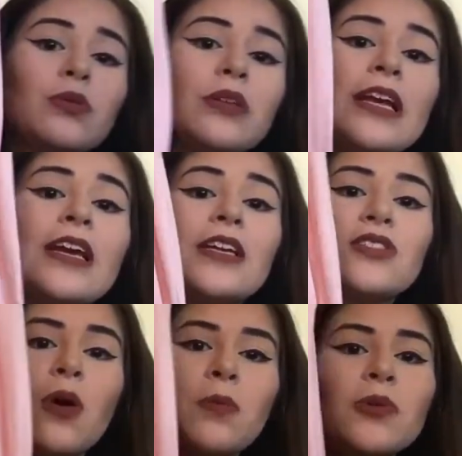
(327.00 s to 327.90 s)
like
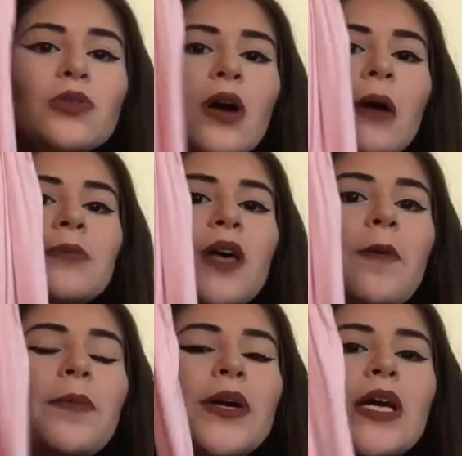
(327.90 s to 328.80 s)
it's almost crop
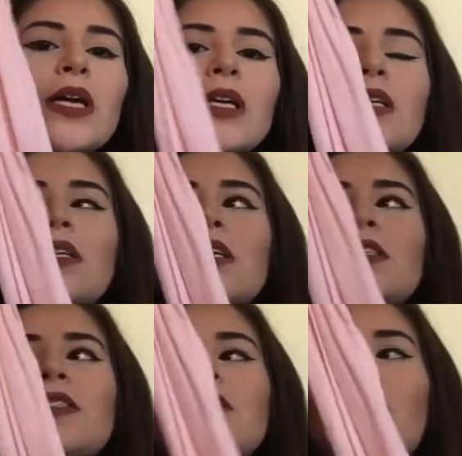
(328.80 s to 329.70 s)
top, but
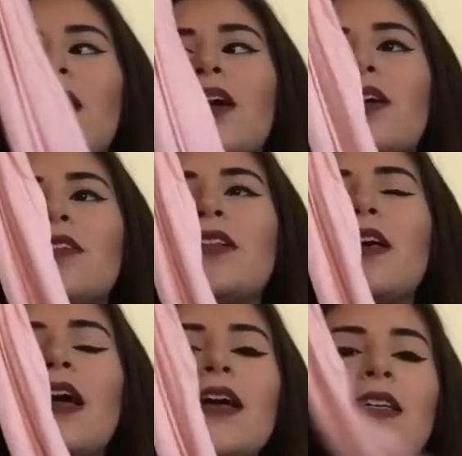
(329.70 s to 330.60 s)
it's not. Like I